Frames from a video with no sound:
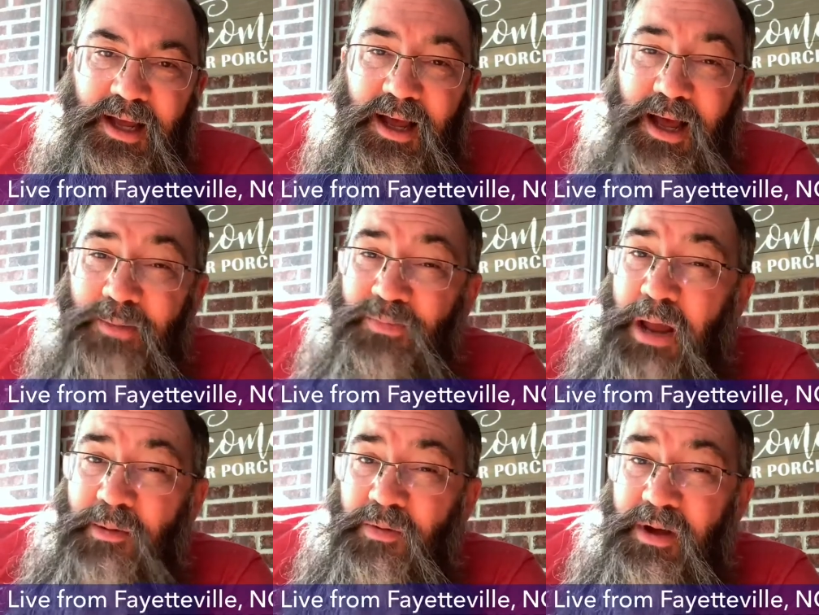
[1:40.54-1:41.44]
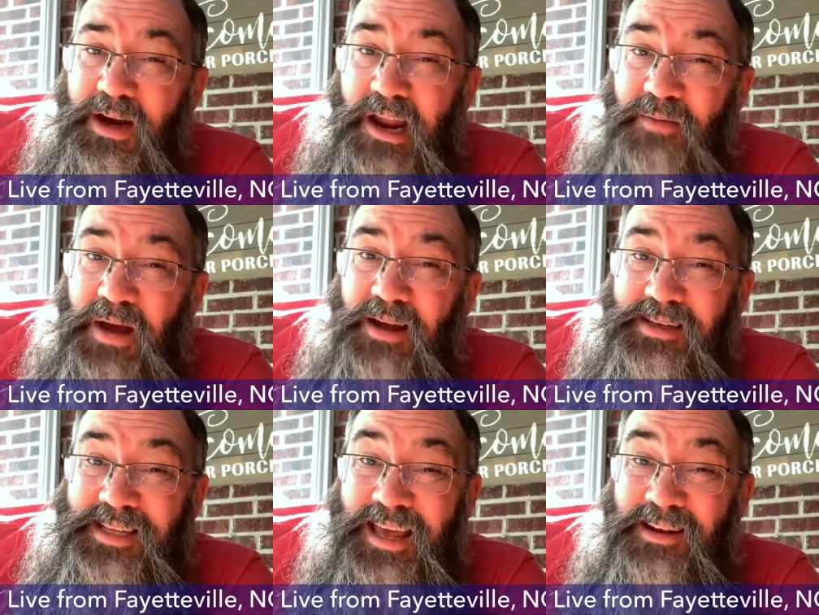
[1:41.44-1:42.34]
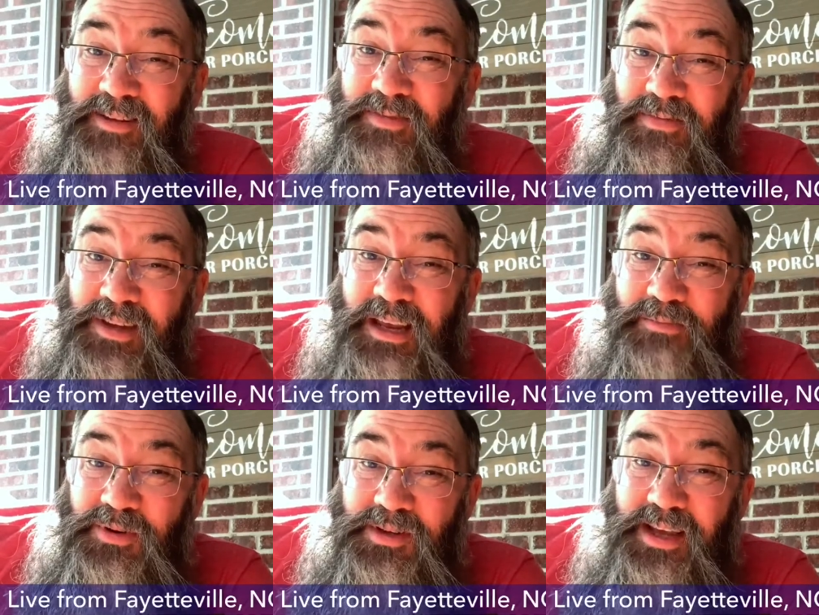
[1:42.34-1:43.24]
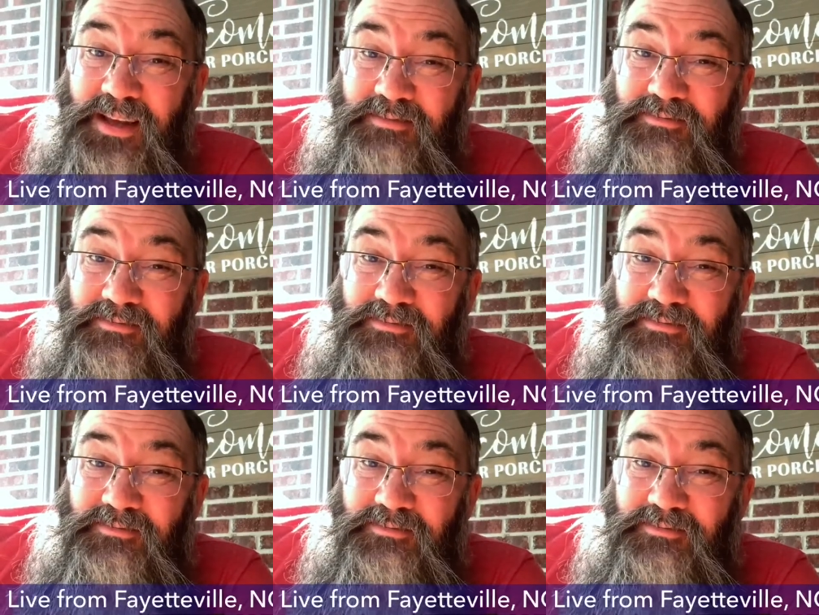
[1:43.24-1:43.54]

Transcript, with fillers: I'm probably running at about 10 to 15%.